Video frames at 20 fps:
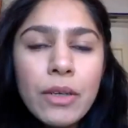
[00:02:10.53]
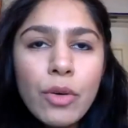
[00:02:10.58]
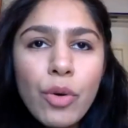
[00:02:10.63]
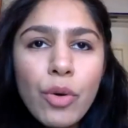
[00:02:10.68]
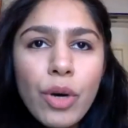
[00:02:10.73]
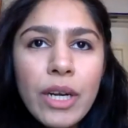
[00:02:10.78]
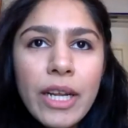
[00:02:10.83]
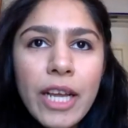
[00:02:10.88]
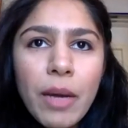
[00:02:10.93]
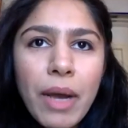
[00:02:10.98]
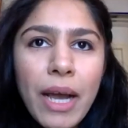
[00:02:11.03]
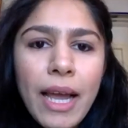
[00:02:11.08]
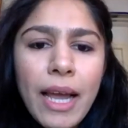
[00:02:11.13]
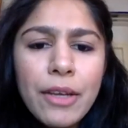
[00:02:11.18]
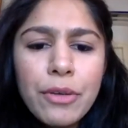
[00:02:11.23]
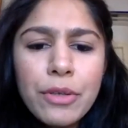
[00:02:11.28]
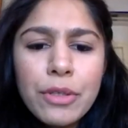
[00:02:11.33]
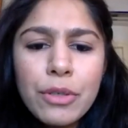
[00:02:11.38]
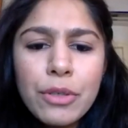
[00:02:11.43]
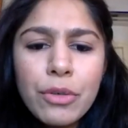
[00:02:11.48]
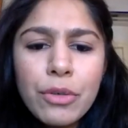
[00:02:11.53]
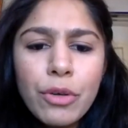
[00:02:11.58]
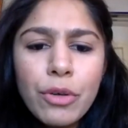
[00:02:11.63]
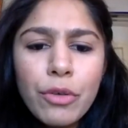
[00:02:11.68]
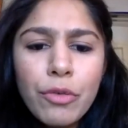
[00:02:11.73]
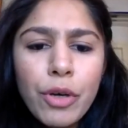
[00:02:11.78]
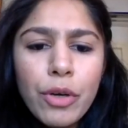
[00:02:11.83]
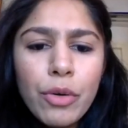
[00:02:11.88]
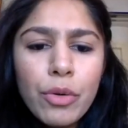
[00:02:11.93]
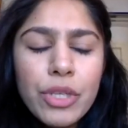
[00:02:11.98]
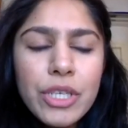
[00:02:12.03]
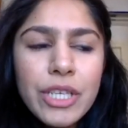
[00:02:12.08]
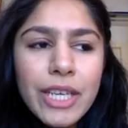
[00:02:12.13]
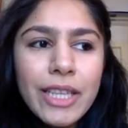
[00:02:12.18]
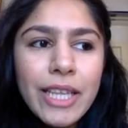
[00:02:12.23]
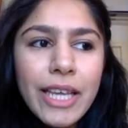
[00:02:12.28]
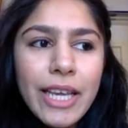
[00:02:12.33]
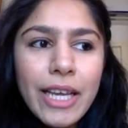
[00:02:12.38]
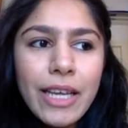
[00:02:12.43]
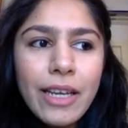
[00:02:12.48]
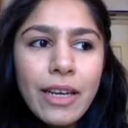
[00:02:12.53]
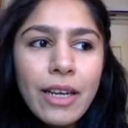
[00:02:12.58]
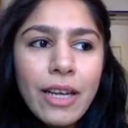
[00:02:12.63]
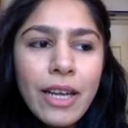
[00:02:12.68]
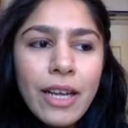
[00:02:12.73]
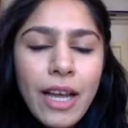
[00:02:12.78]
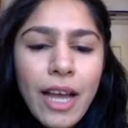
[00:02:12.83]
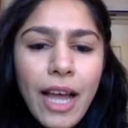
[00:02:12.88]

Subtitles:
court nearby. I used to go for coaching there.